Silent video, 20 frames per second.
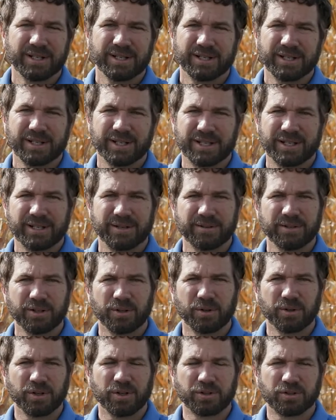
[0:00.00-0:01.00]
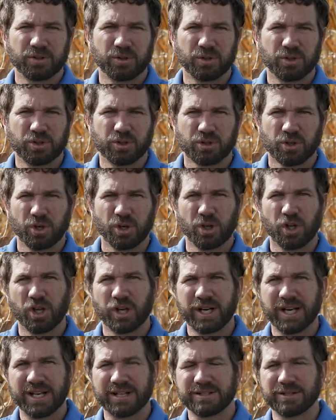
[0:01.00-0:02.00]
so you sort of
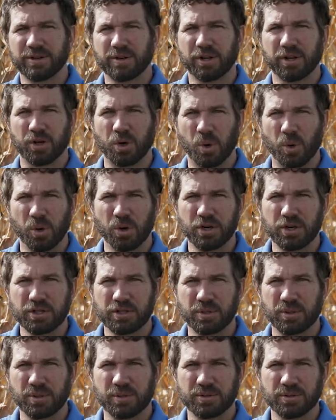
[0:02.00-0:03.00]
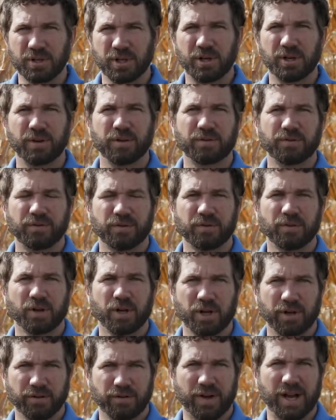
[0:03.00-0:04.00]
look at sort of the cornerstones of
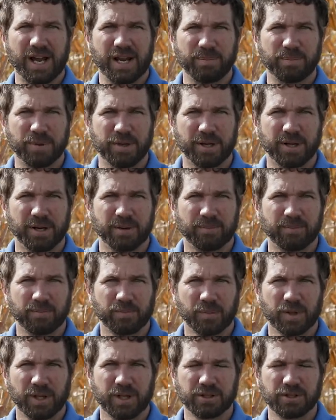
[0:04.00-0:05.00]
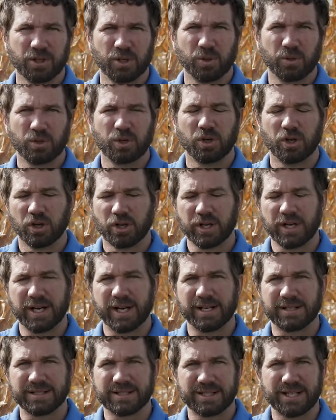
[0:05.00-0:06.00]
IPM. And so you're looking
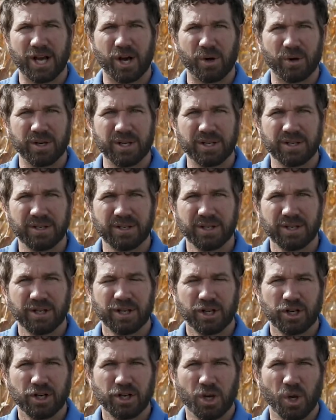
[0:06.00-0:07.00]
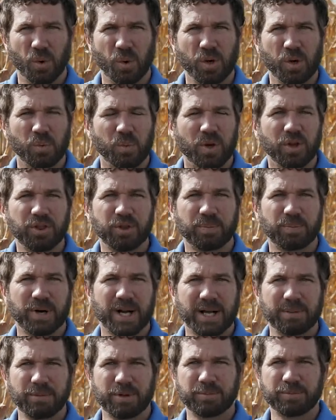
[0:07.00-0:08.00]
at scouting, knowing what the
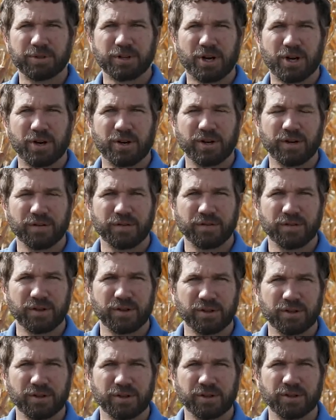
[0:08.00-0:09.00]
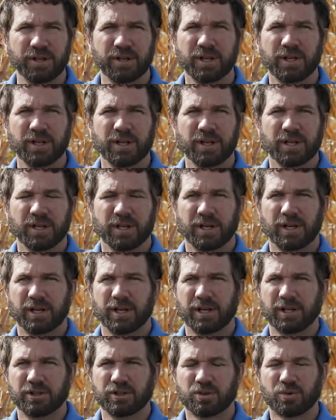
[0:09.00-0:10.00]
problems are in a field,
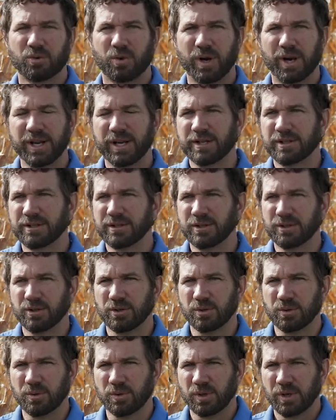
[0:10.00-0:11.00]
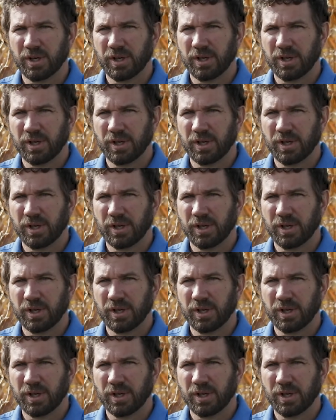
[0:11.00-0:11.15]
trying to